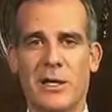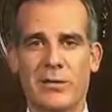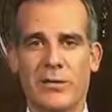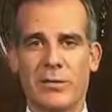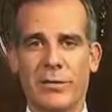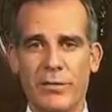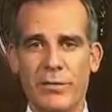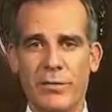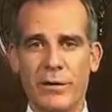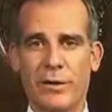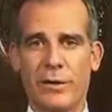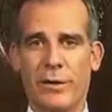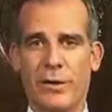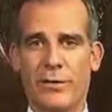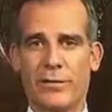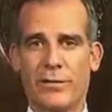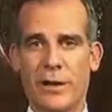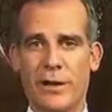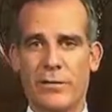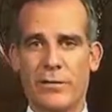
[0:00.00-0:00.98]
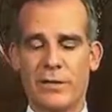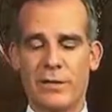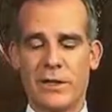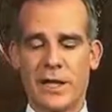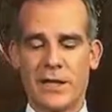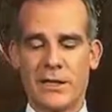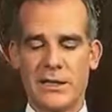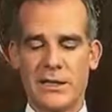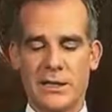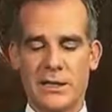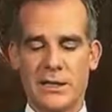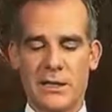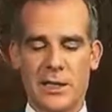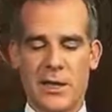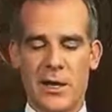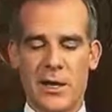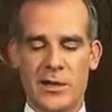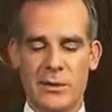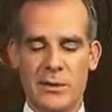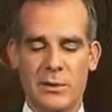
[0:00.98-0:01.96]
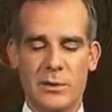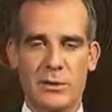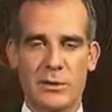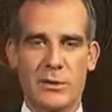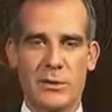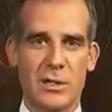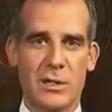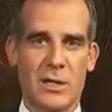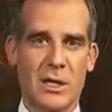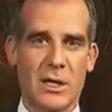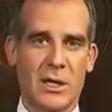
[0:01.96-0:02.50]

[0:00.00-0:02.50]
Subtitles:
of fear of COVID-19 in the hospitals.